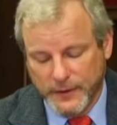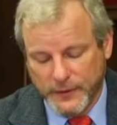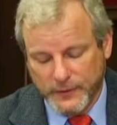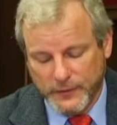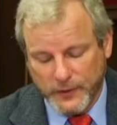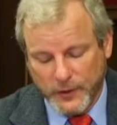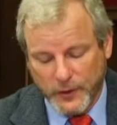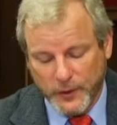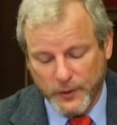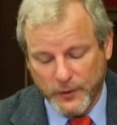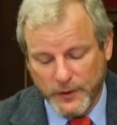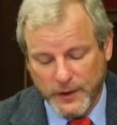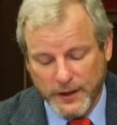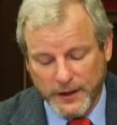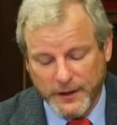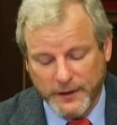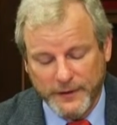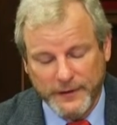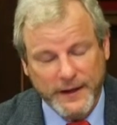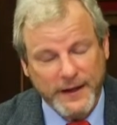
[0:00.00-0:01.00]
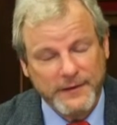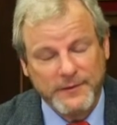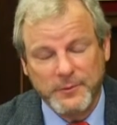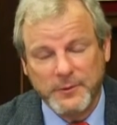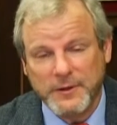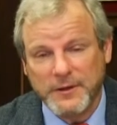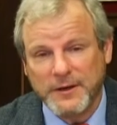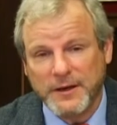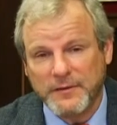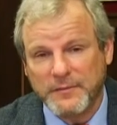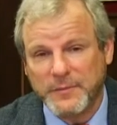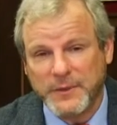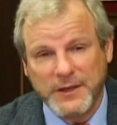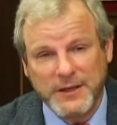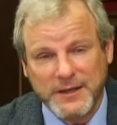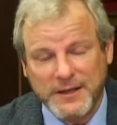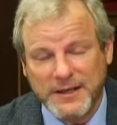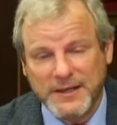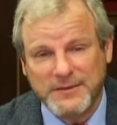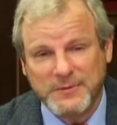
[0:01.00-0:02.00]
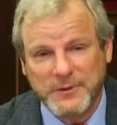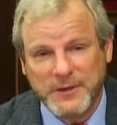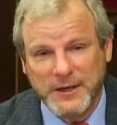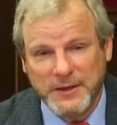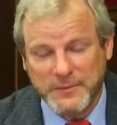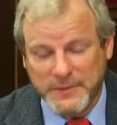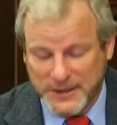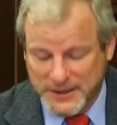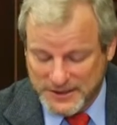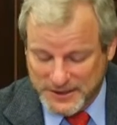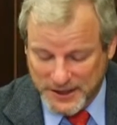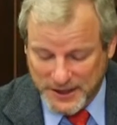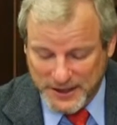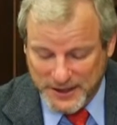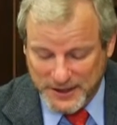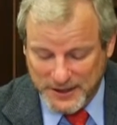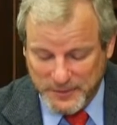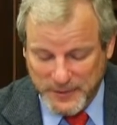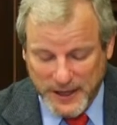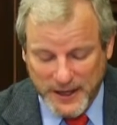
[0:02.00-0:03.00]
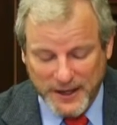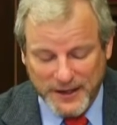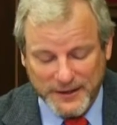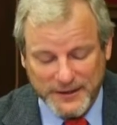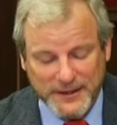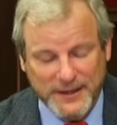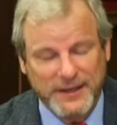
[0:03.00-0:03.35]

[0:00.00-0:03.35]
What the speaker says: So that's where I've been. That's what I'm excited about.